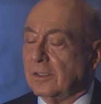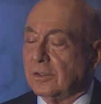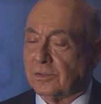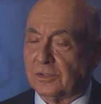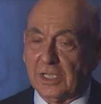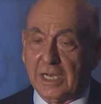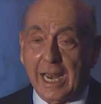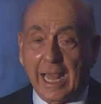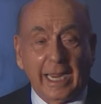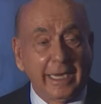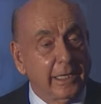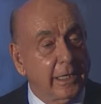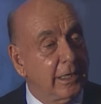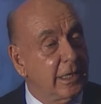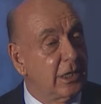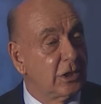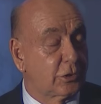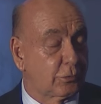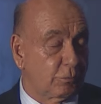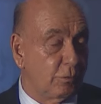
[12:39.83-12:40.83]
Tonight in
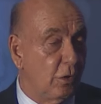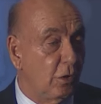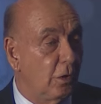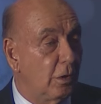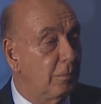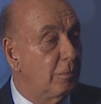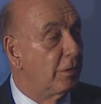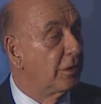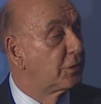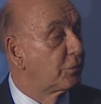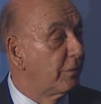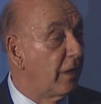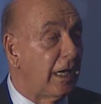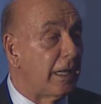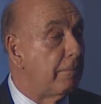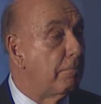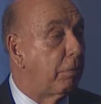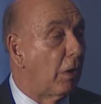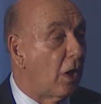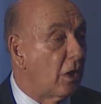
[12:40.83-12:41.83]
this room, which really
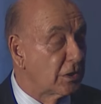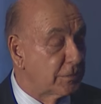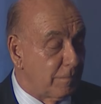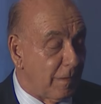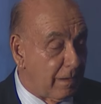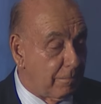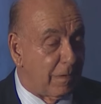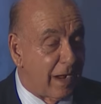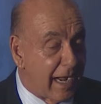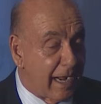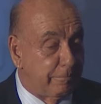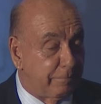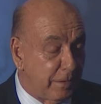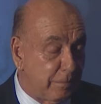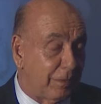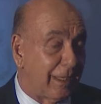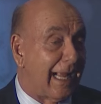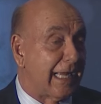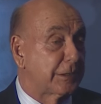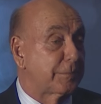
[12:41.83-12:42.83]
blows my mind,
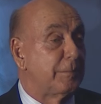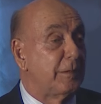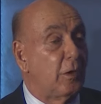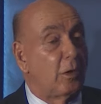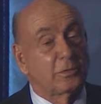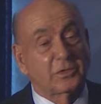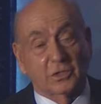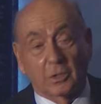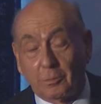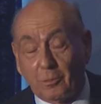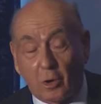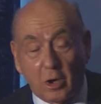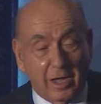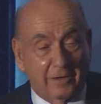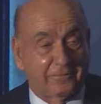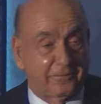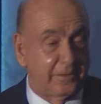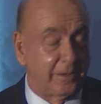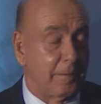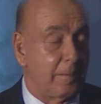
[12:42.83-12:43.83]
people ask me so
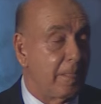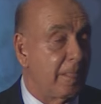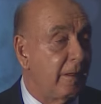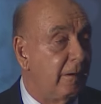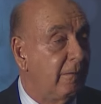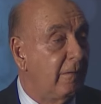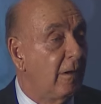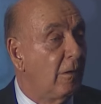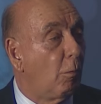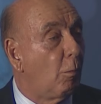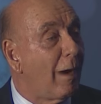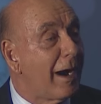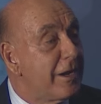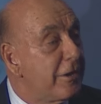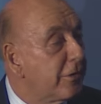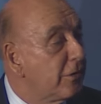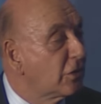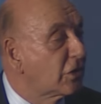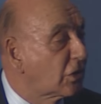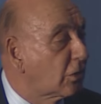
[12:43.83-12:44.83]
often, why are
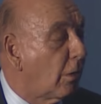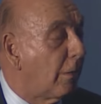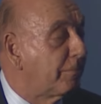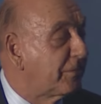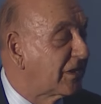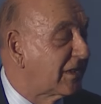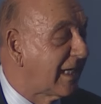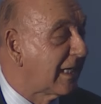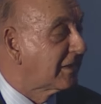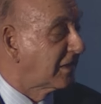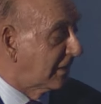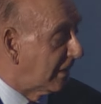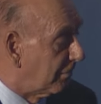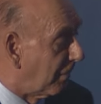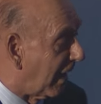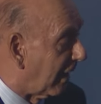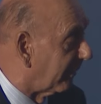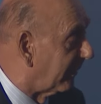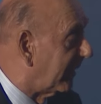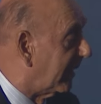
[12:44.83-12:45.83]
you so obsessed
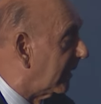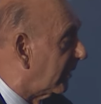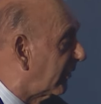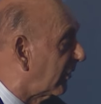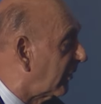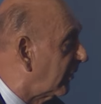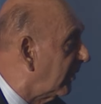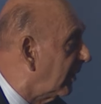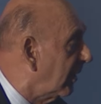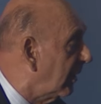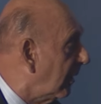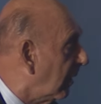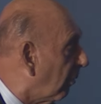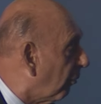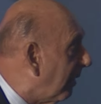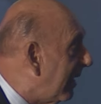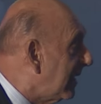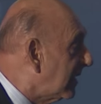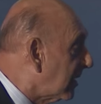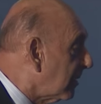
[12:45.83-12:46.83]
about this?
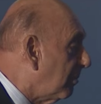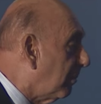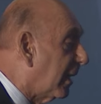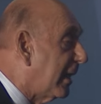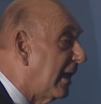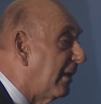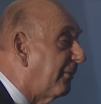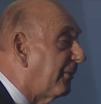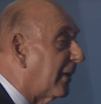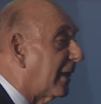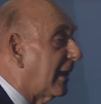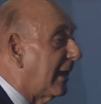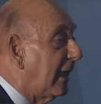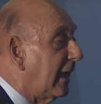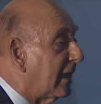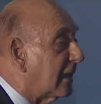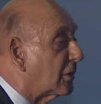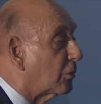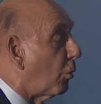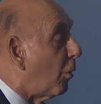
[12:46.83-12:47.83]
Raising money for
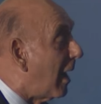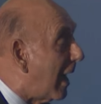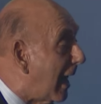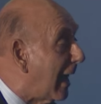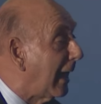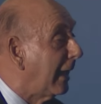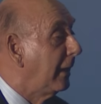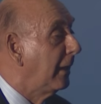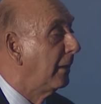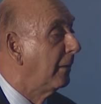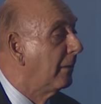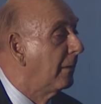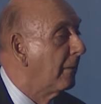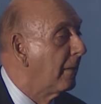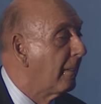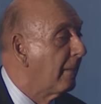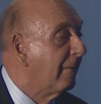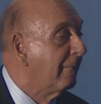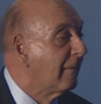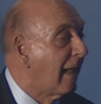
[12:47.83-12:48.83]
kids. Why?
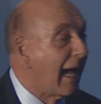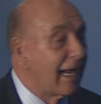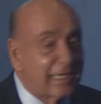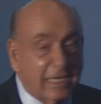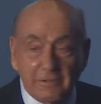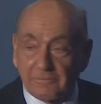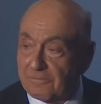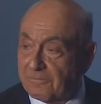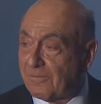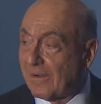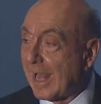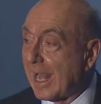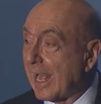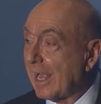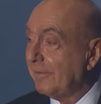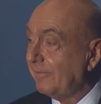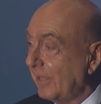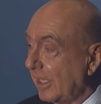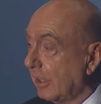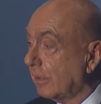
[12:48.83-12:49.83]
I got
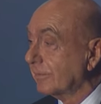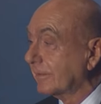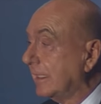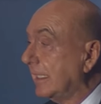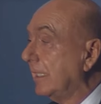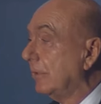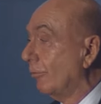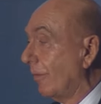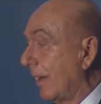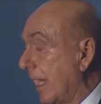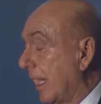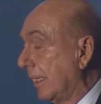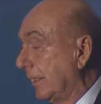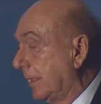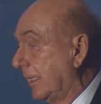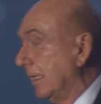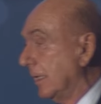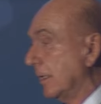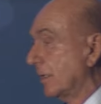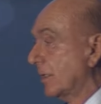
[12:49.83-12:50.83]
5 healthy
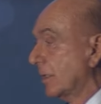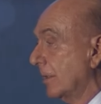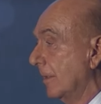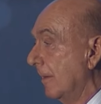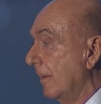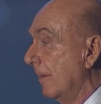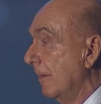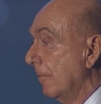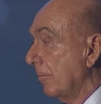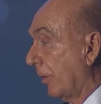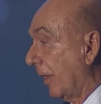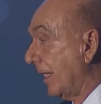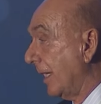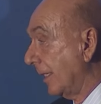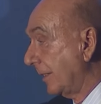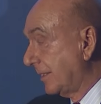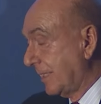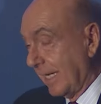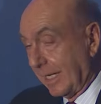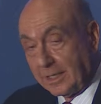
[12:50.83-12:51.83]
grandkids. Playing
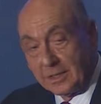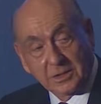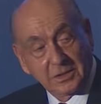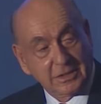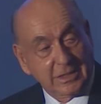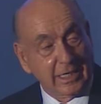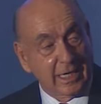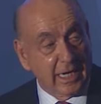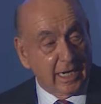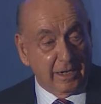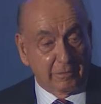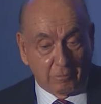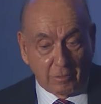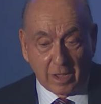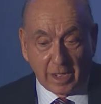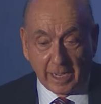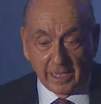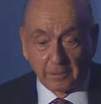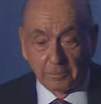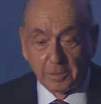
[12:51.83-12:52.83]
tennis today.
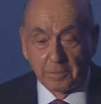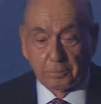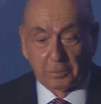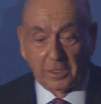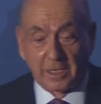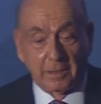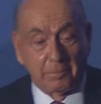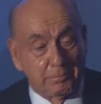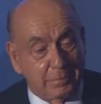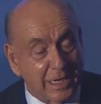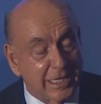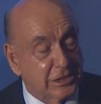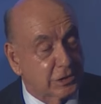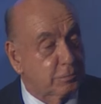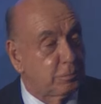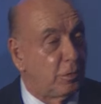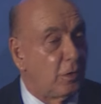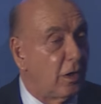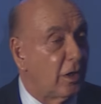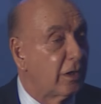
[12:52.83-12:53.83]
Ryan will be playing
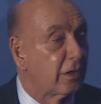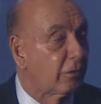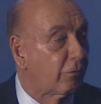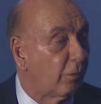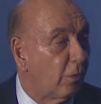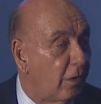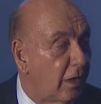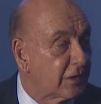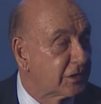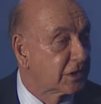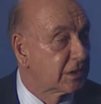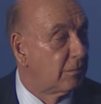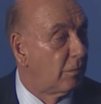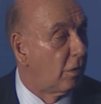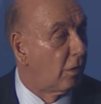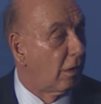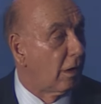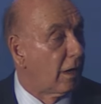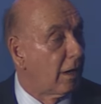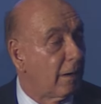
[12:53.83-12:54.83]
baseball, lacrosse
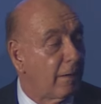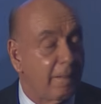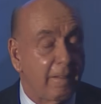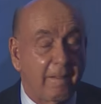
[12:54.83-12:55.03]
tomorrow.